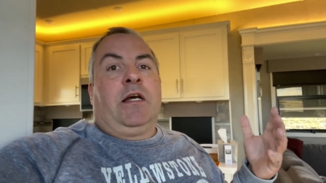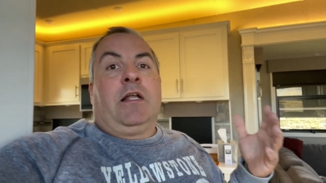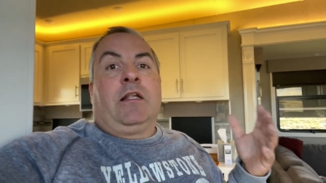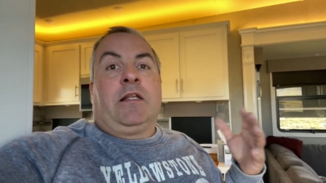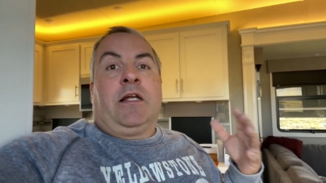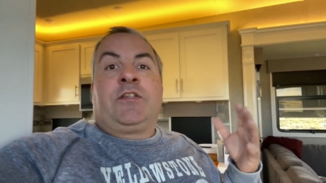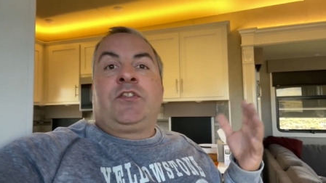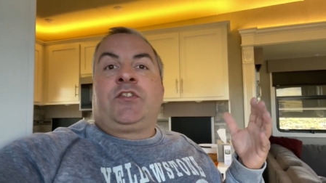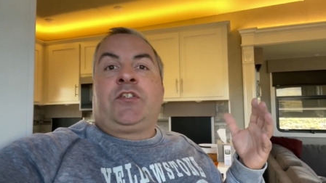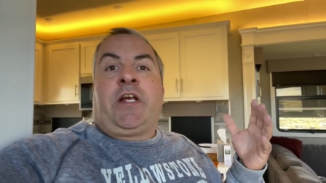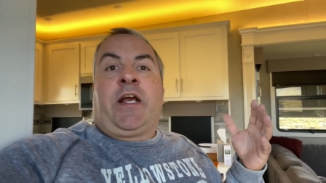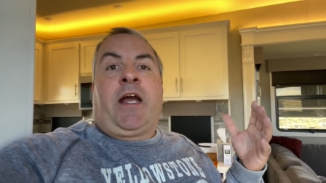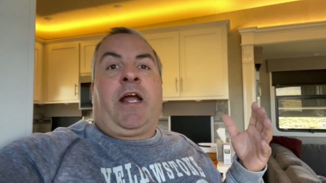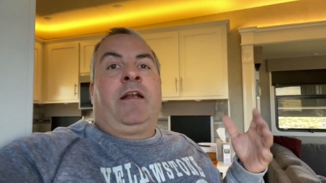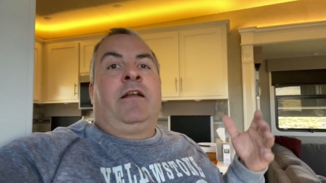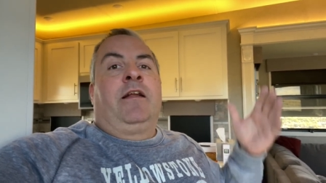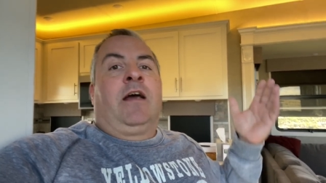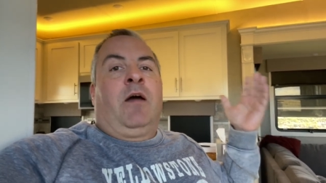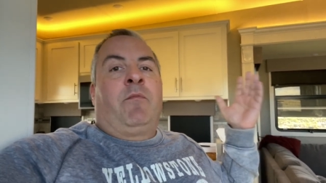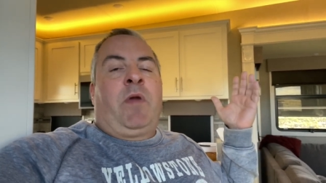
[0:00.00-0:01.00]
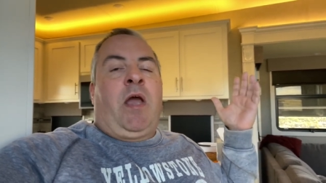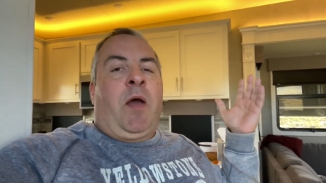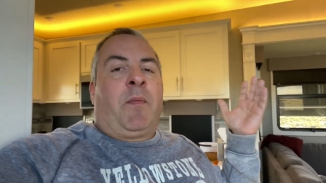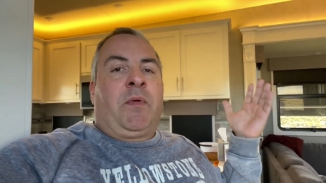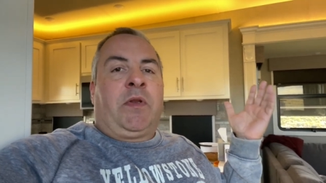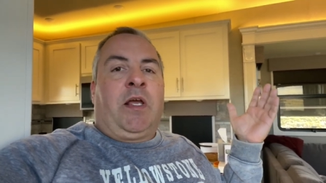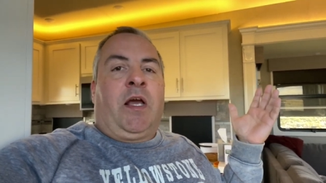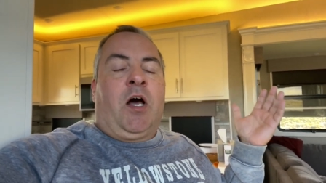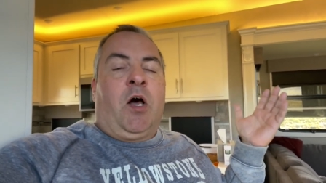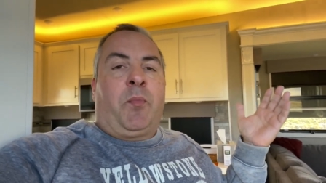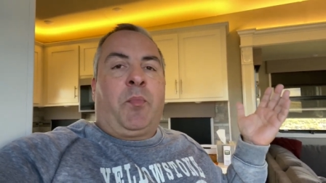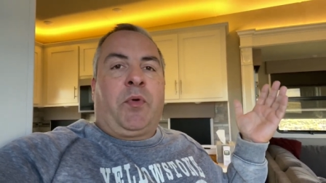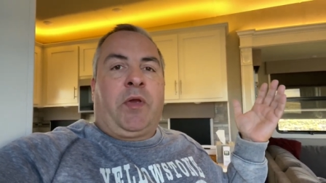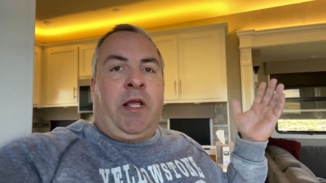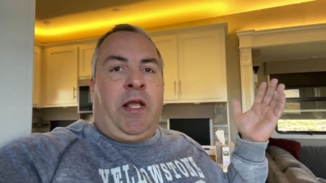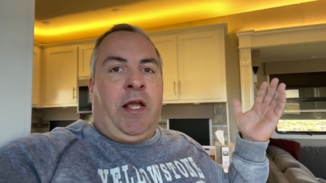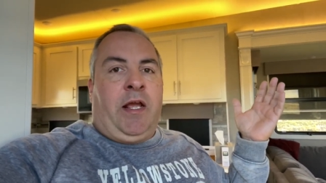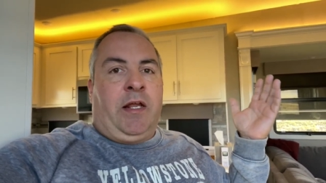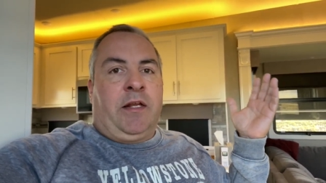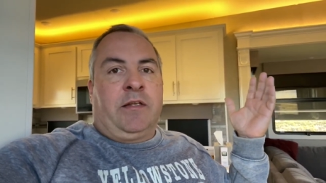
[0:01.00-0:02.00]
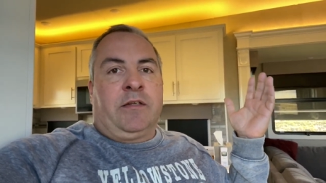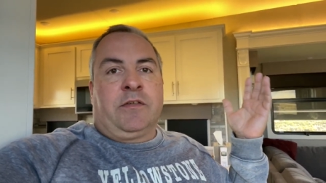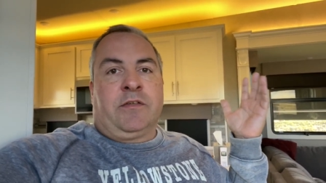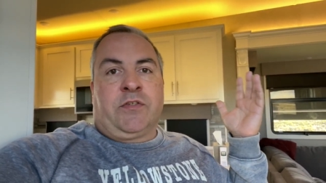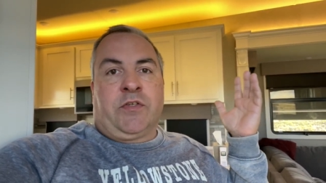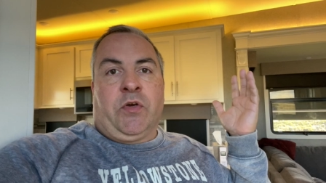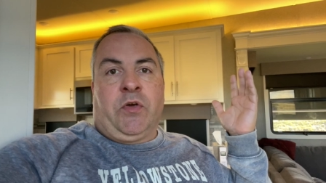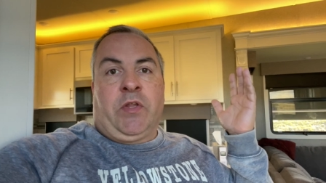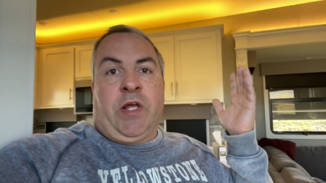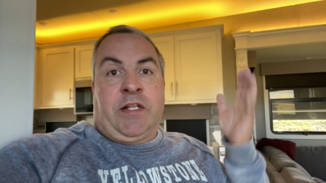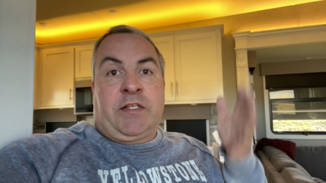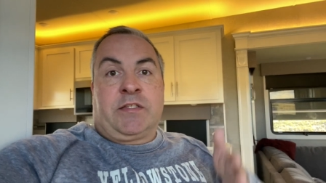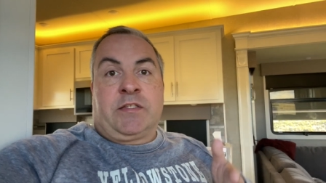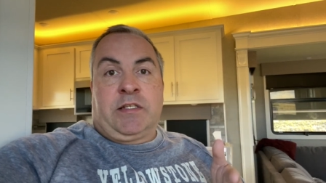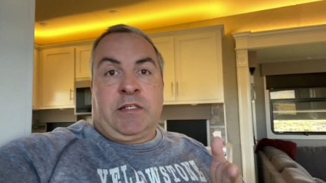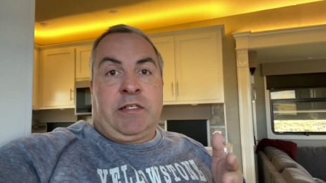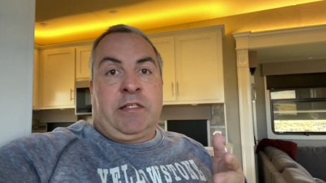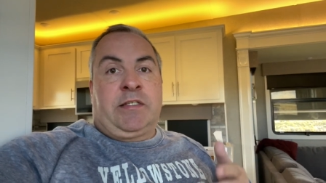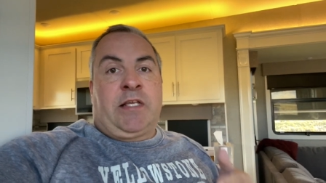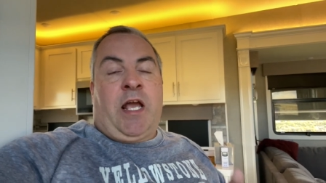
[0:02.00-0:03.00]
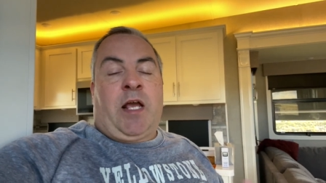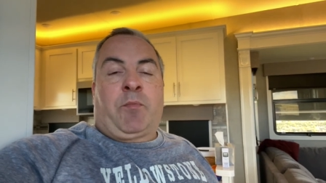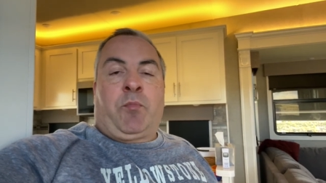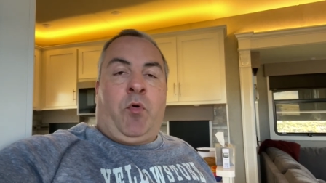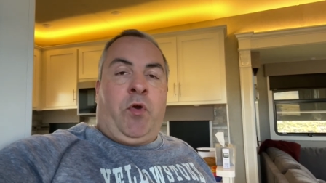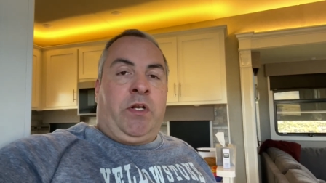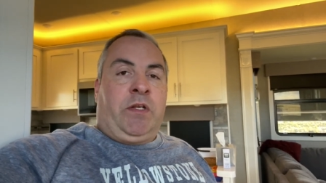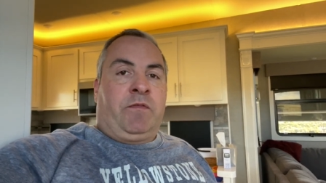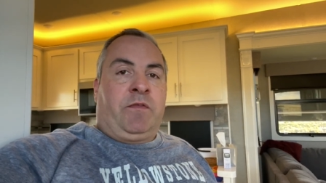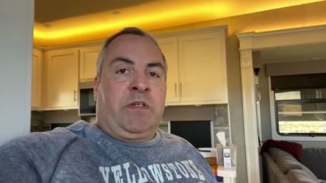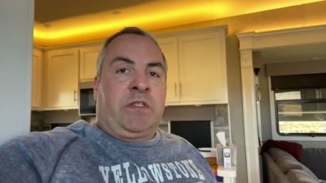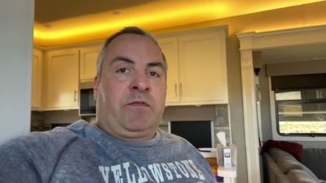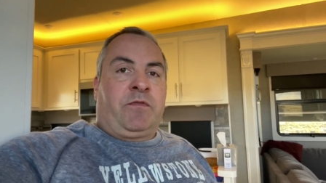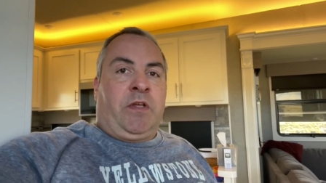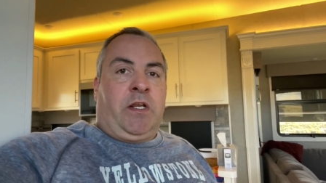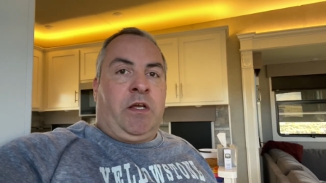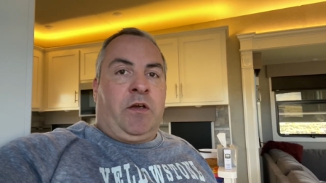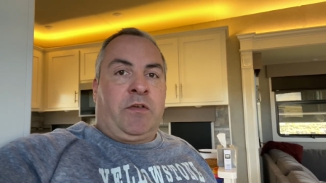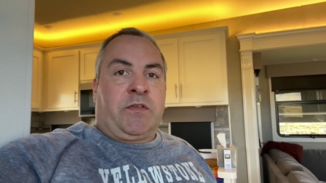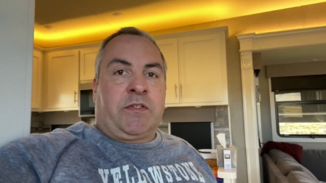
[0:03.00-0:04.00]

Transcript: Let's chat. I'm happy to help, and so that's the exact point of this video.